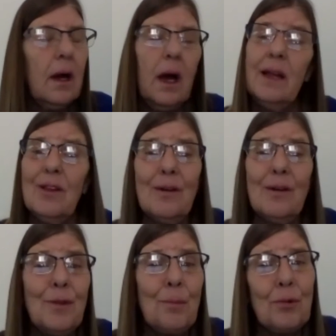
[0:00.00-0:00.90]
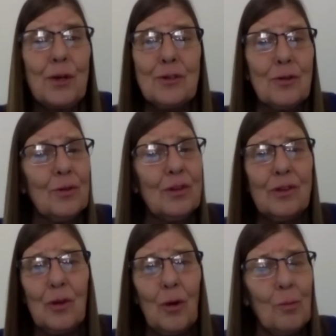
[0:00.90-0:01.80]
I loved the preacher
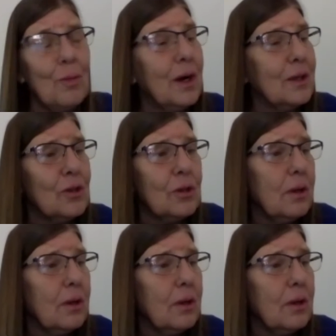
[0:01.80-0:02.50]
so much.